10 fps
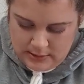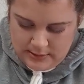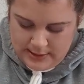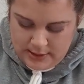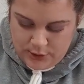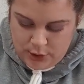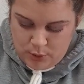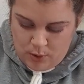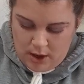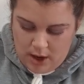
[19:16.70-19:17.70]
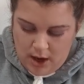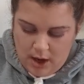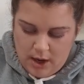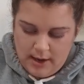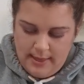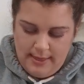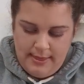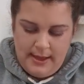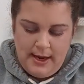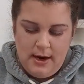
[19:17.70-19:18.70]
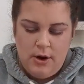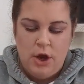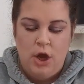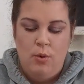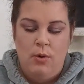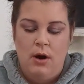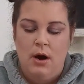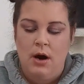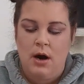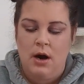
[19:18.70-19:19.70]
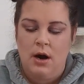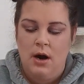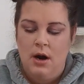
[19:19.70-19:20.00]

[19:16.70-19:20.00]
There you are. There you are.